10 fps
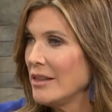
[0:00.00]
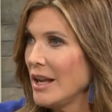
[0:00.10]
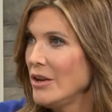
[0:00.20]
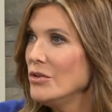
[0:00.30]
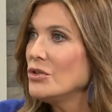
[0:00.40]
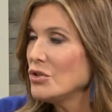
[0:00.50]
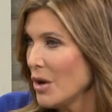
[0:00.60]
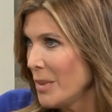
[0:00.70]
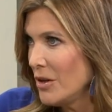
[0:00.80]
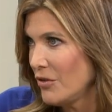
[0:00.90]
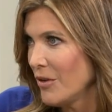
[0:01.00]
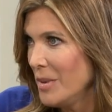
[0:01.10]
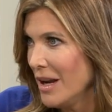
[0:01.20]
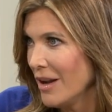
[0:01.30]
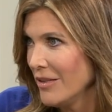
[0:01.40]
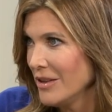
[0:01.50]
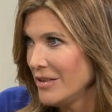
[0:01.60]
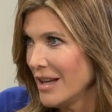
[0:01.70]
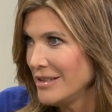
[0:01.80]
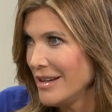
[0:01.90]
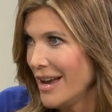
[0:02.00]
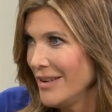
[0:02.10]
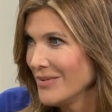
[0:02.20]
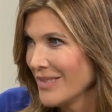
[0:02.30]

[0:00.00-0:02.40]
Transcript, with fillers: Thank you so much for being on the set today.